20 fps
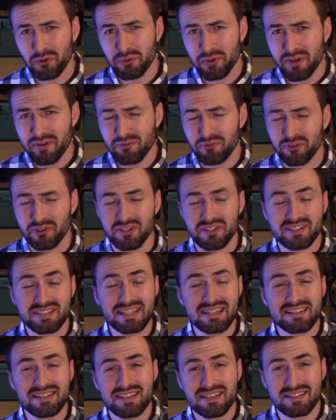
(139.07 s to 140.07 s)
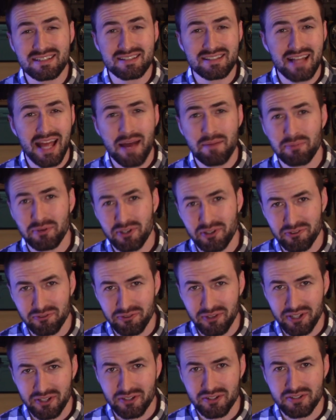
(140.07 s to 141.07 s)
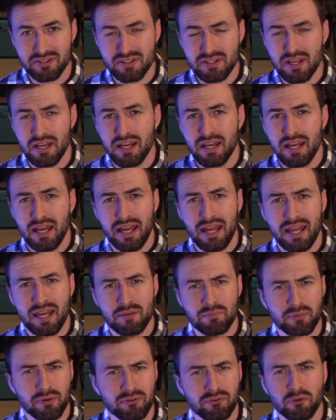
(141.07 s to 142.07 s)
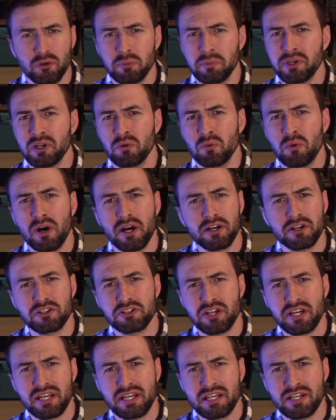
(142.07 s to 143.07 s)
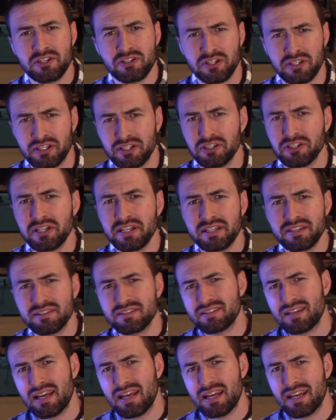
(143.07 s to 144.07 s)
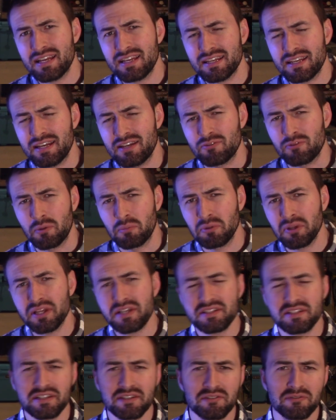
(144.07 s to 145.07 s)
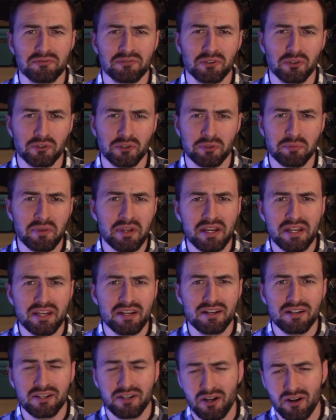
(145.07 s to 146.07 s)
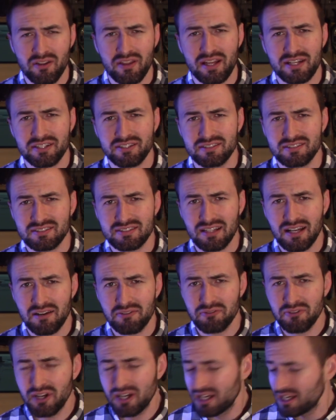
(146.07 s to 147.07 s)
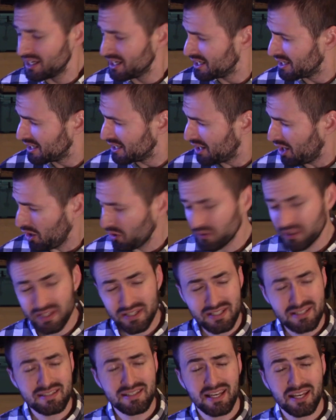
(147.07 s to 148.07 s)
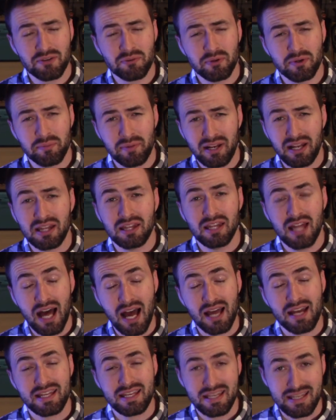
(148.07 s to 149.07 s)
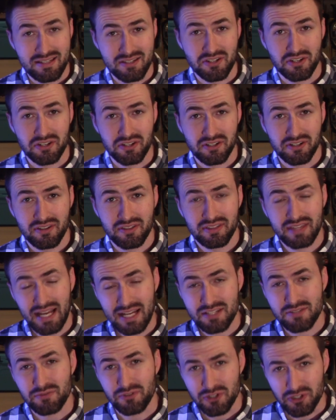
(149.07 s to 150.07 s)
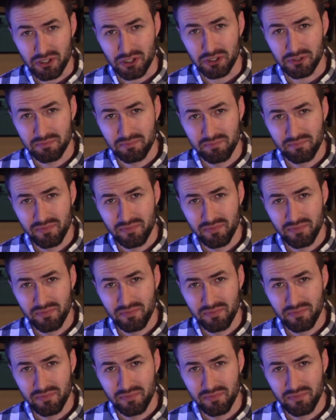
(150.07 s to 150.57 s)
Reef were as easy as snapping your fingers and performing a water change and cleaning the tank and replacing the filter media and all that good stuff, owning this tank would have been a lot easier, that's for sure.